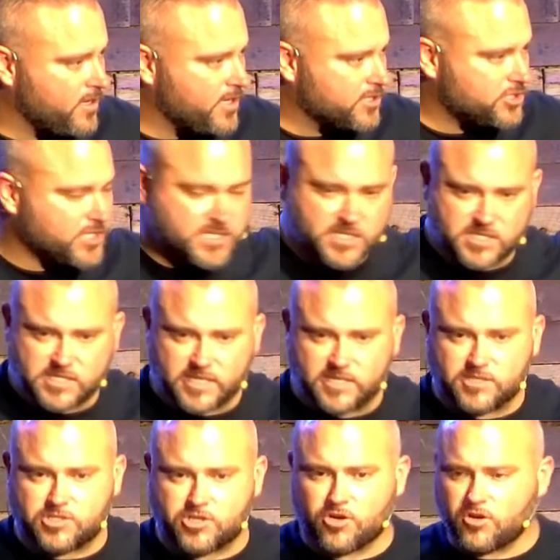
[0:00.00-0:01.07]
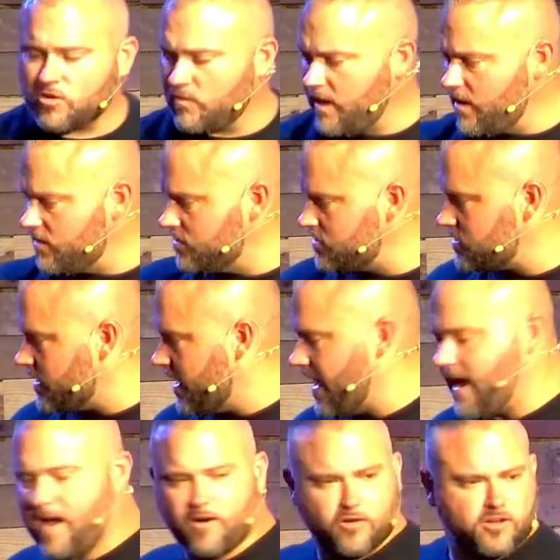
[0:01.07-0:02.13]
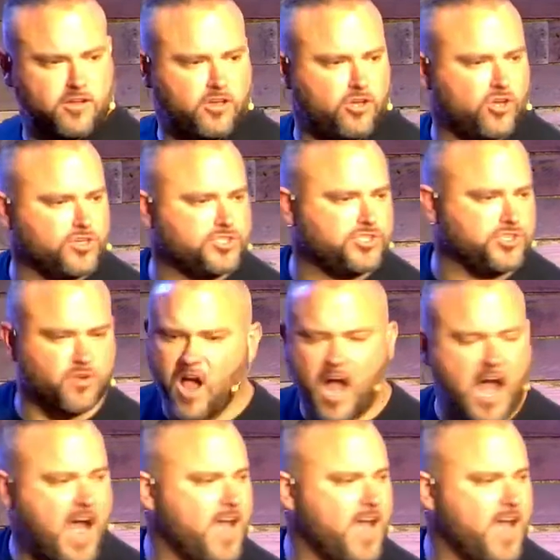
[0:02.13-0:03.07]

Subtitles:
And Jesus didn't turn around and say, "How could you?